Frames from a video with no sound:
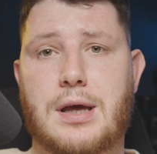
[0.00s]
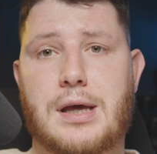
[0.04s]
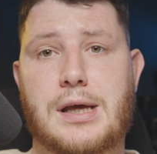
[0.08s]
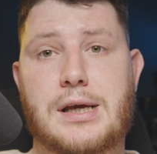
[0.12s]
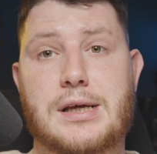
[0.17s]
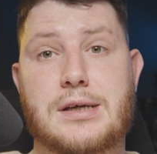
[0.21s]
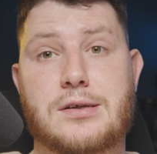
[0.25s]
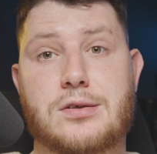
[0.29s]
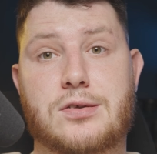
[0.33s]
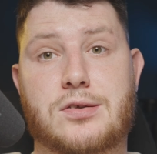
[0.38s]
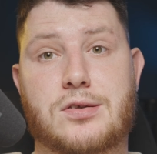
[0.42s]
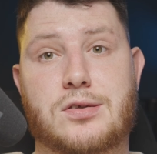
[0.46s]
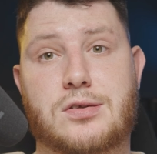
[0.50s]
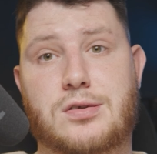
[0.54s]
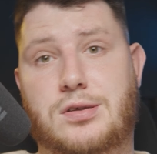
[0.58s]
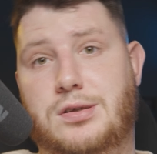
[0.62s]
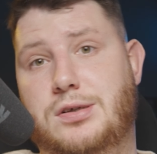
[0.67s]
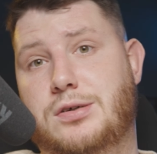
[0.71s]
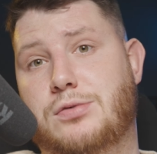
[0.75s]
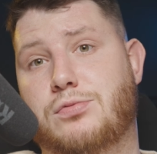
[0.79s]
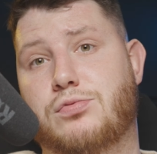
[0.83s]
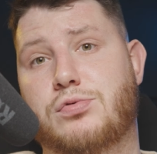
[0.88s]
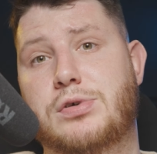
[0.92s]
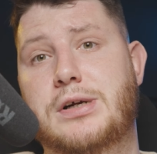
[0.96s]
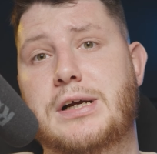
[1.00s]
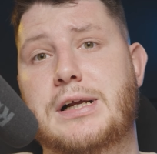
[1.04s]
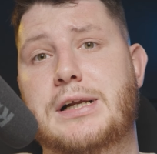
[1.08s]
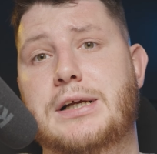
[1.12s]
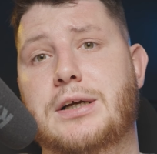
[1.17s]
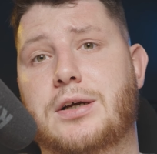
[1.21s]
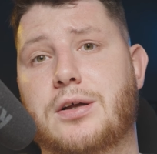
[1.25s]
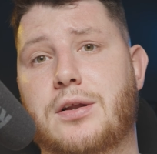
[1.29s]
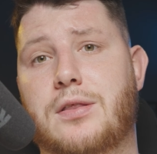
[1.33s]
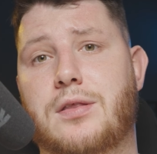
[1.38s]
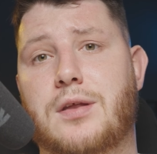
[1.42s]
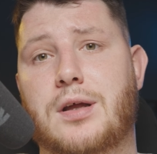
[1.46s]
is a really
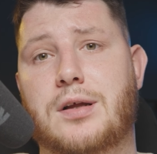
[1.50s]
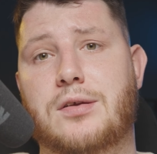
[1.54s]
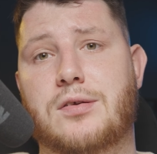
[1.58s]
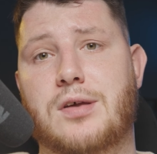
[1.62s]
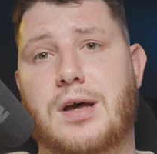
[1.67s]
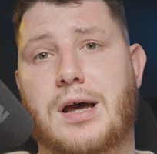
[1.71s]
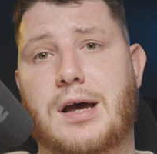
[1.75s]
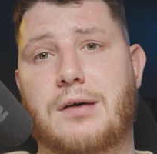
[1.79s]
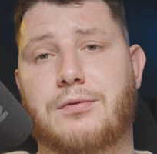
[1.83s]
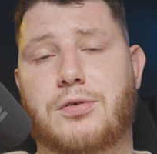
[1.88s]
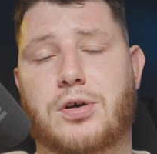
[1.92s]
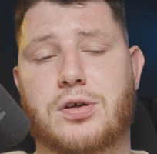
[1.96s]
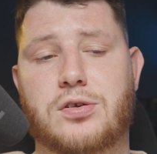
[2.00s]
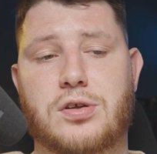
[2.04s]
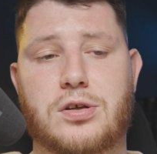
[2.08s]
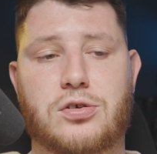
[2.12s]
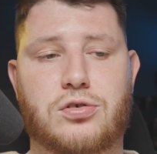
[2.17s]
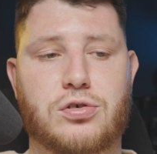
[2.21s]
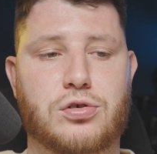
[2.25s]
good thing to have because it